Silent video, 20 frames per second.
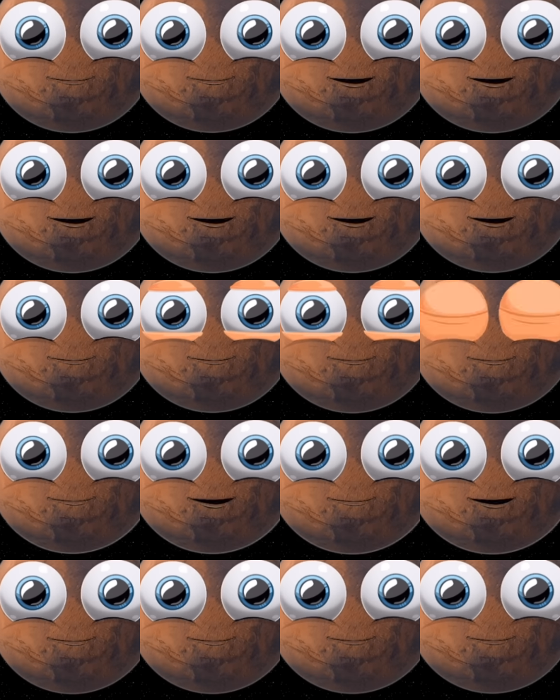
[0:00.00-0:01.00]
very
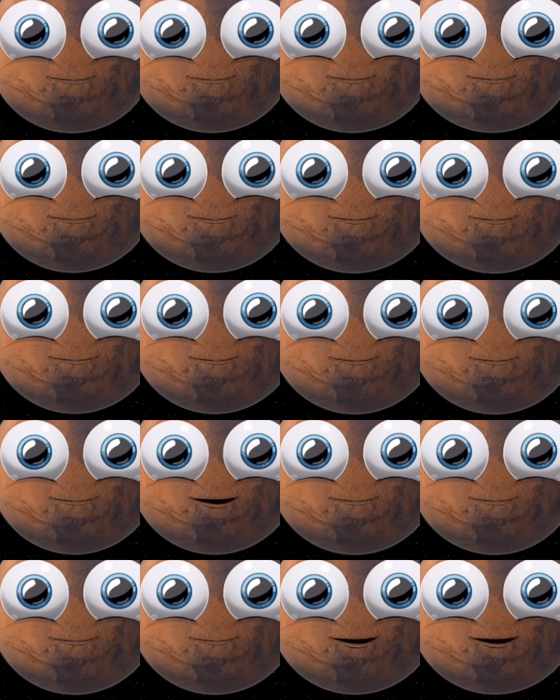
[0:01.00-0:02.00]
itchy.
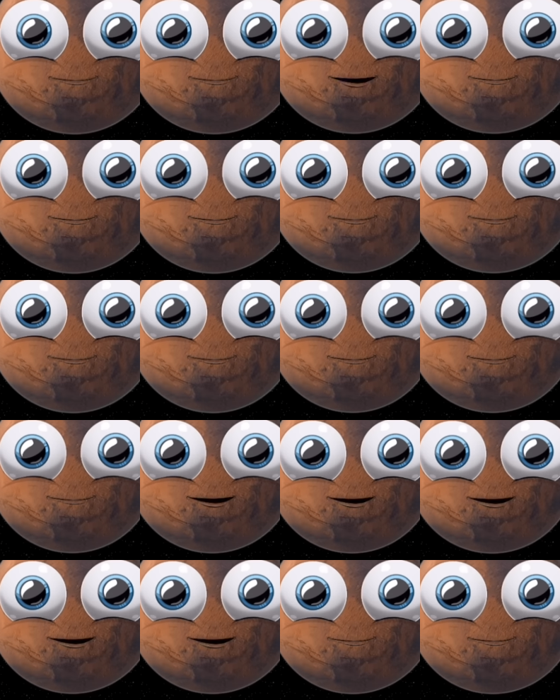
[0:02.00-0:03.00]
Can you scratch it? I
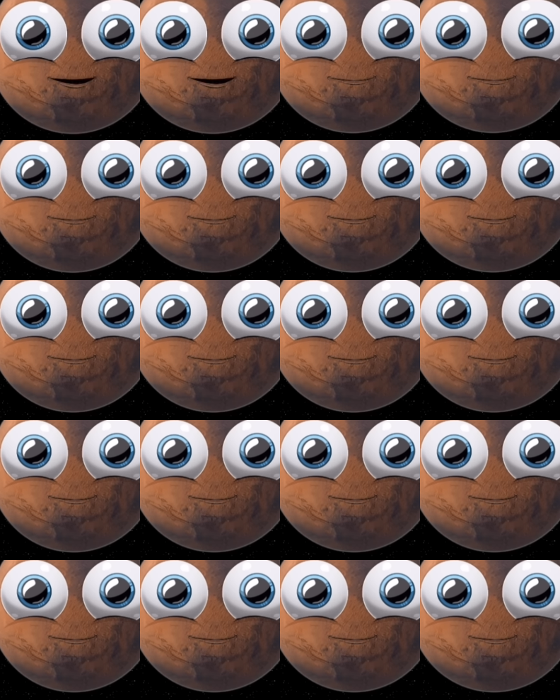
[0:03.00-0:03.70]
don't have arms.